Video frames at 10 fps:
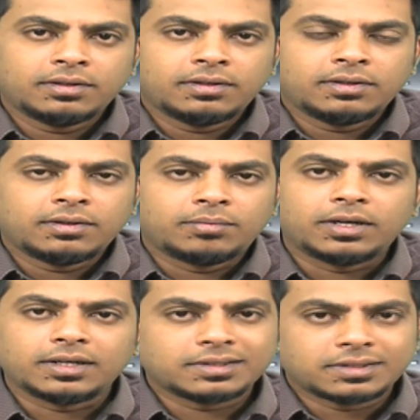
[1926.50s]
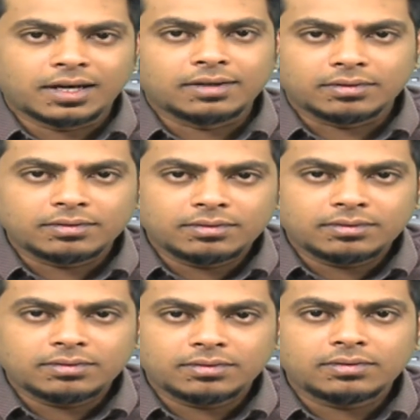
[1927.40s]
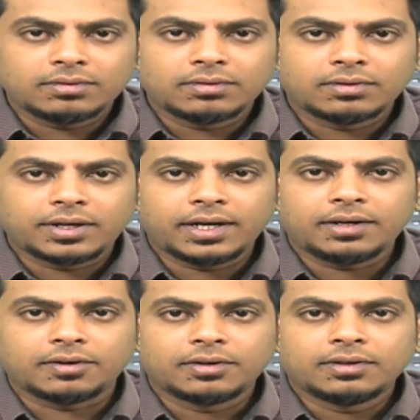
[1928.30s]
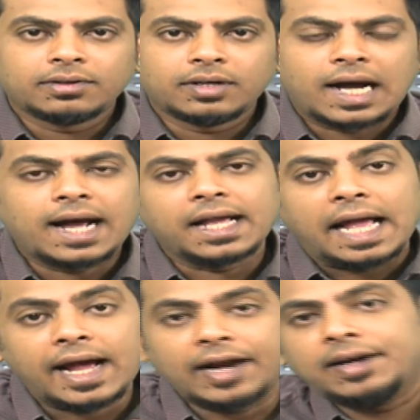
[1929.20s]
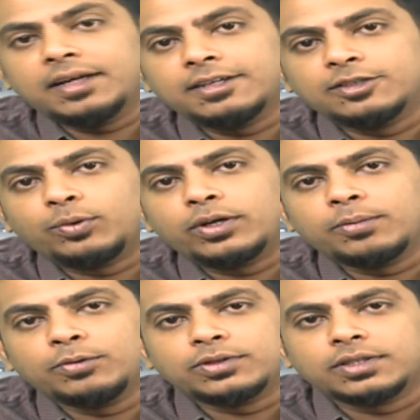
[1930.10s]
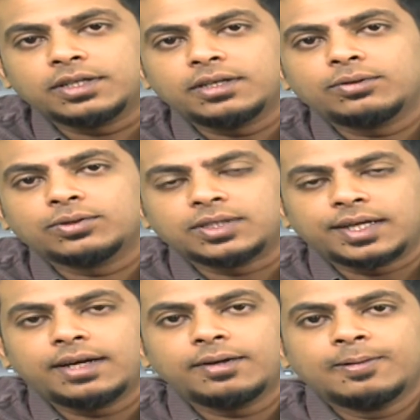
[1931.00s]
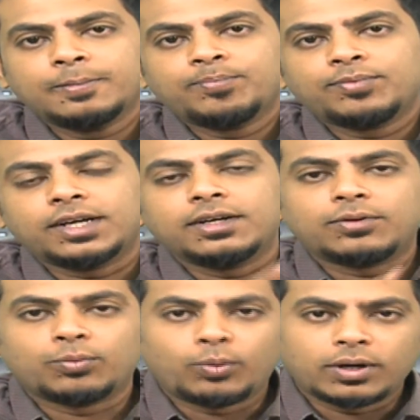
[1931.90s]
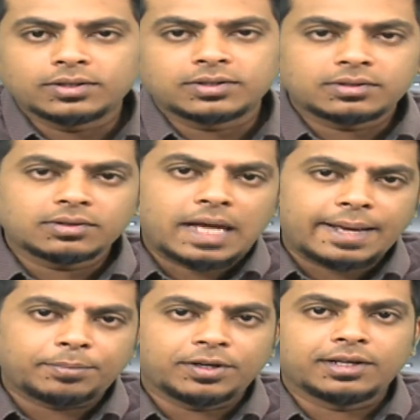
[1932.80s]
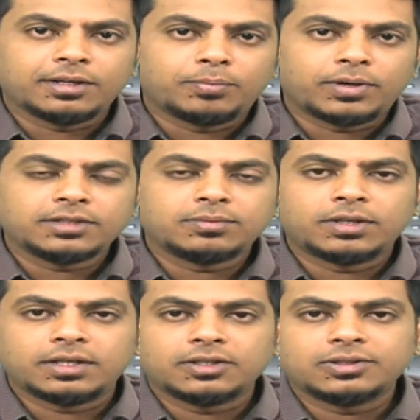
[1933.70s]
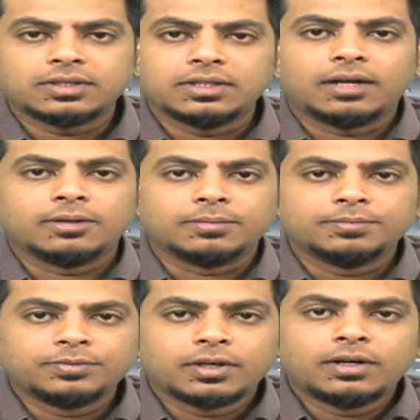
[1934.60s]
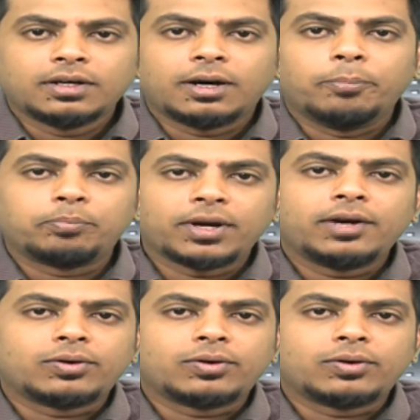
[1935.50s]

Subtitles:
but it is done, right? I had is what I am using there to say that it was happening in the past, but it is done, compared to